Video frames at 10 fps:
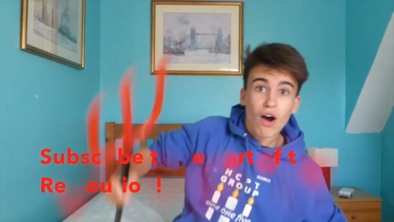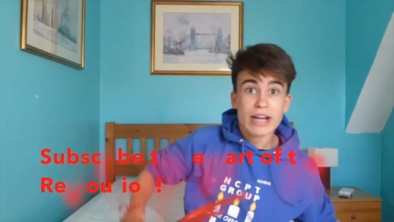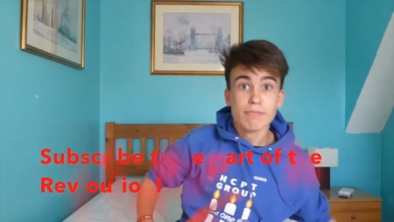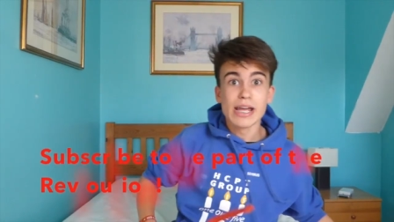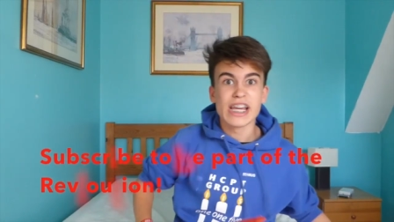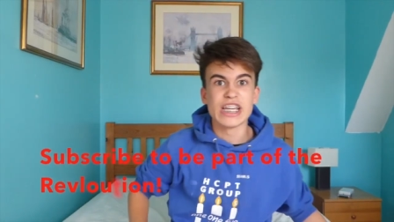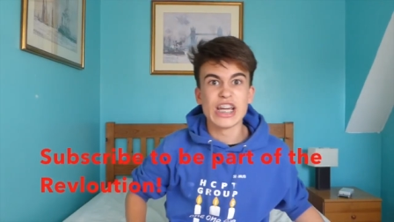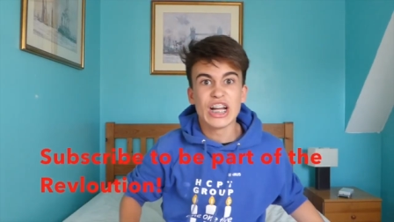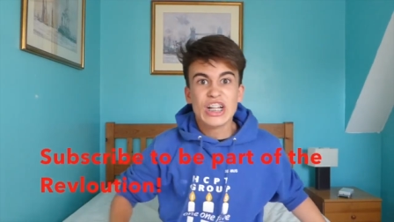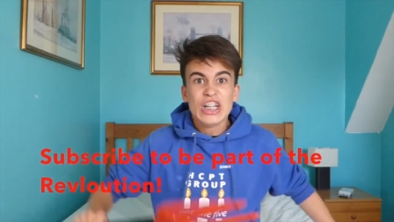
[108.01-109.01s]
join me
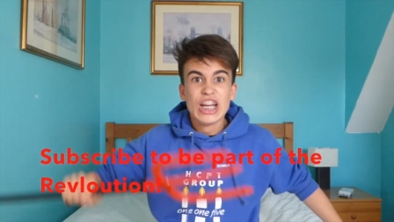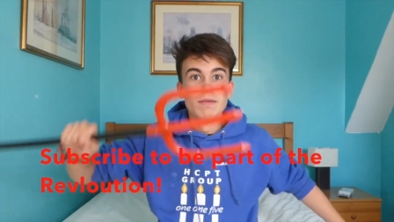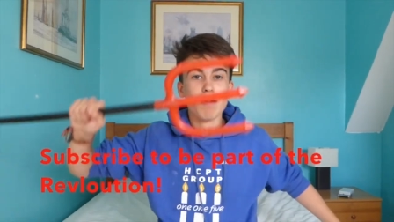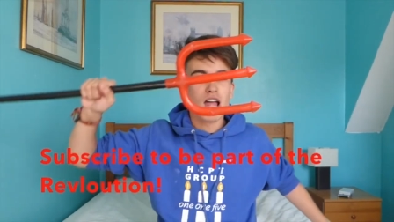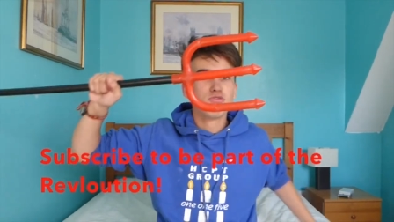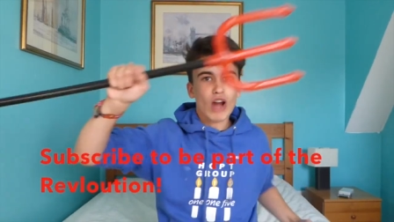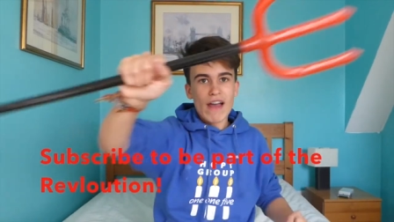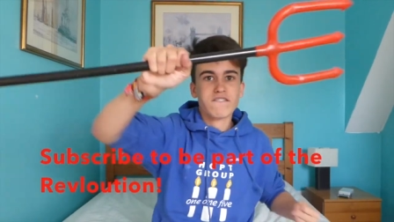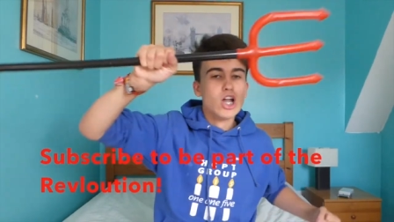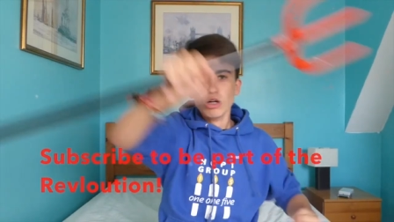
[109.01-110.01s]
in my
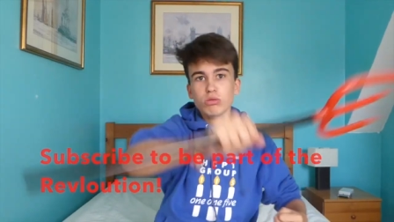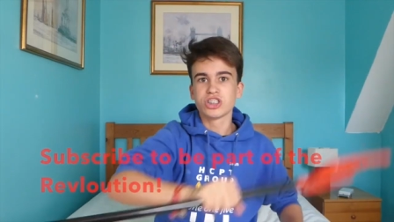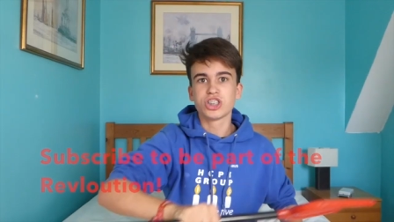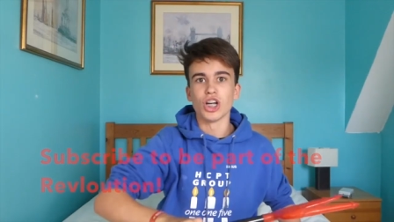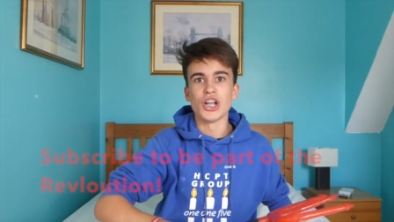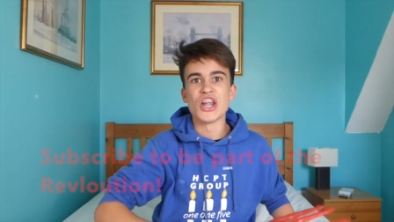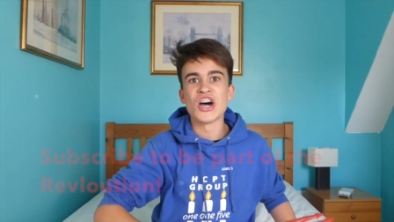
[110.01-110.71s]
revolution?